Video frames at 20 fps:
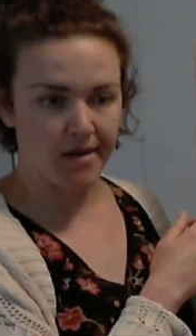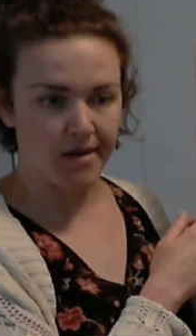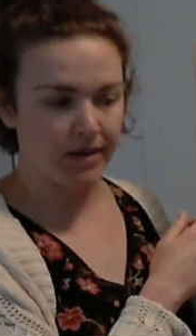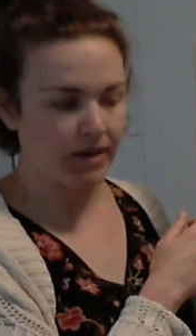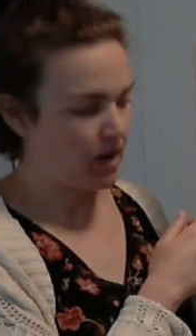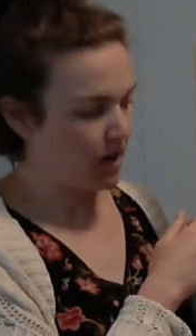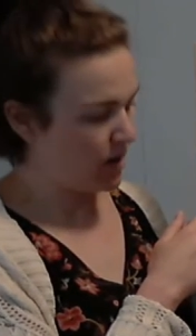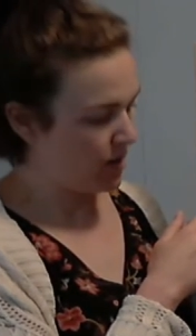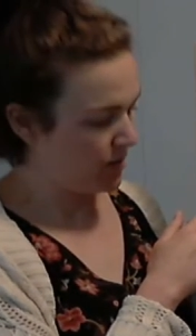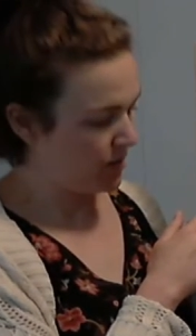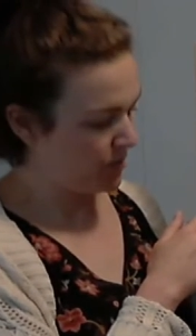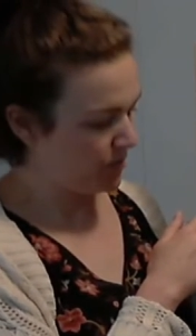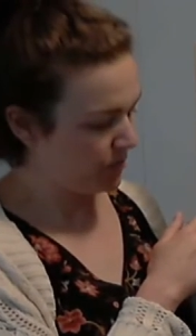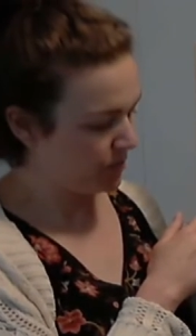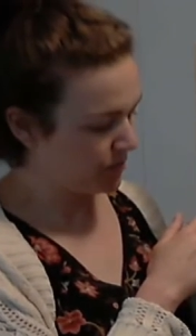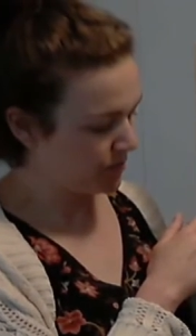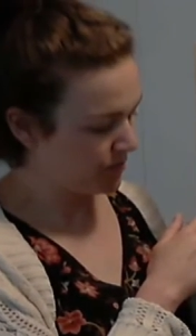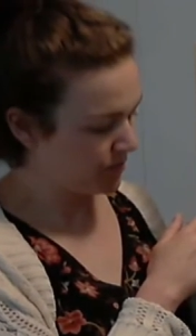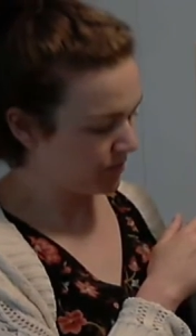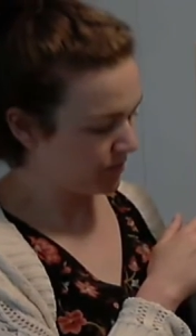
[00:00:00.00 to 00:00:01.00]

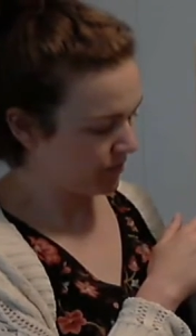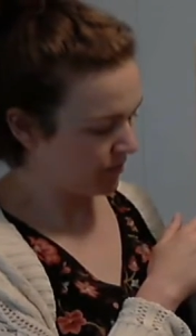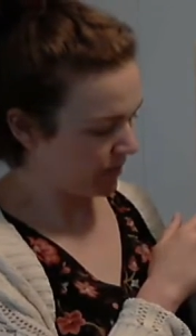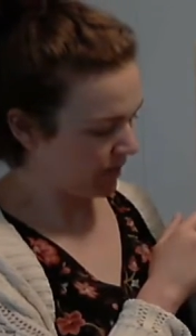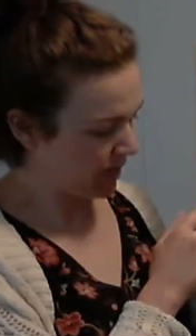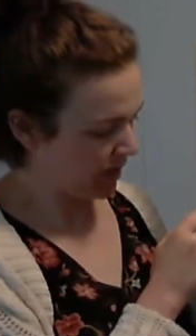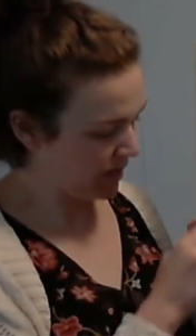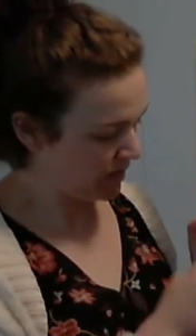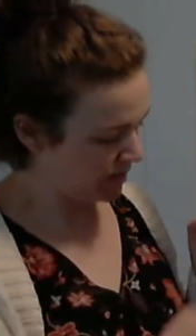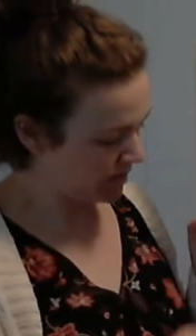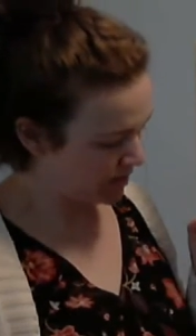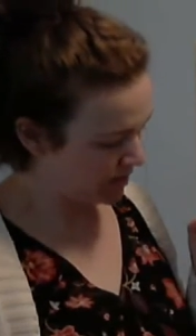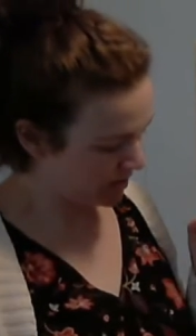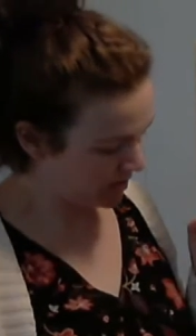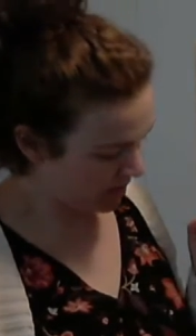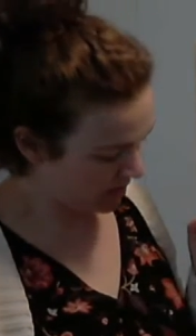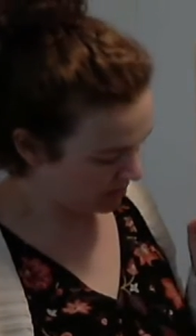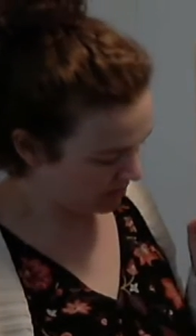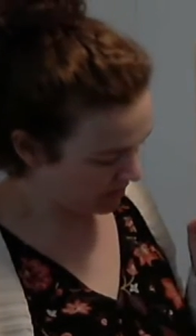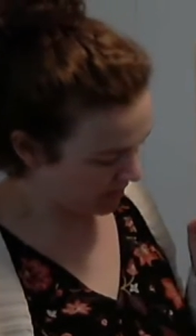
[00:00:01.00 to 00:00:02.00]
Um, in
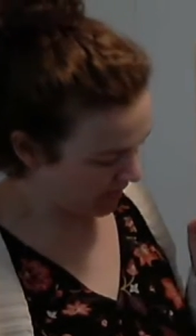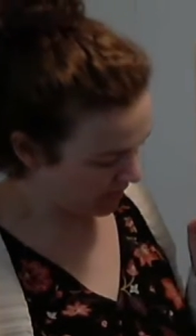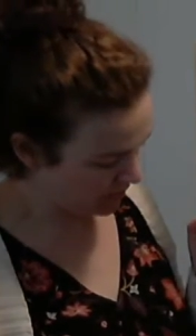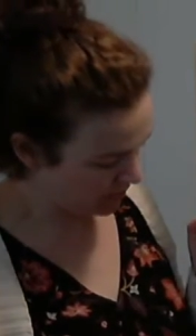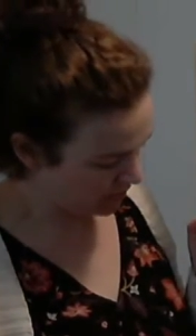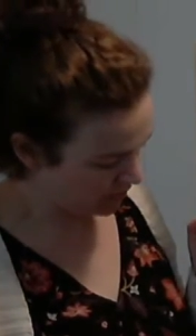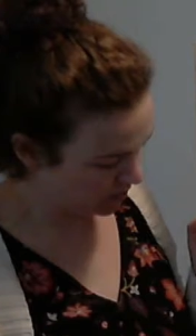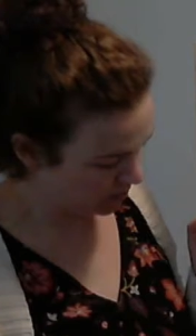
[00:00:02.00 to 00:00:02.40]
some cases you